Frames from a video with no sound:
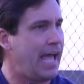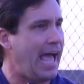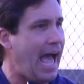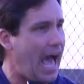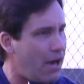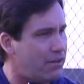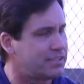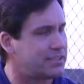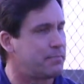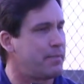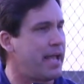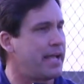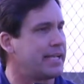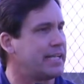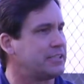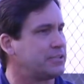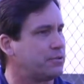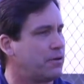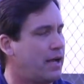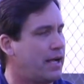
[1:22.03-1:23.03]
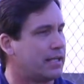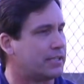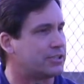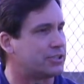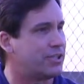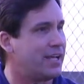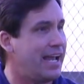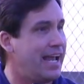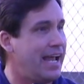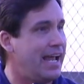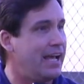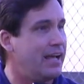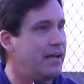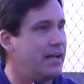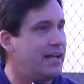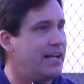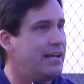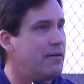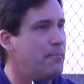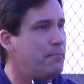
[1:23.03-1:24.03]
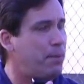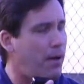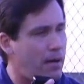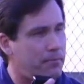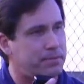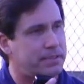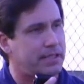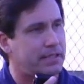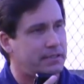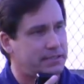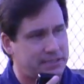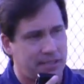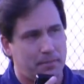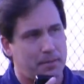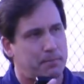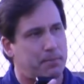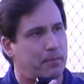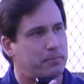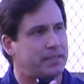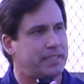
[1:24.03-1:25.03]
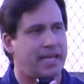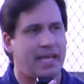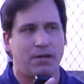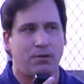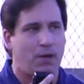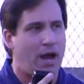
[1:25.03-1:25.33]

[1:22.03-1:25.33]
How does a man get drugs? Stomach pumped again,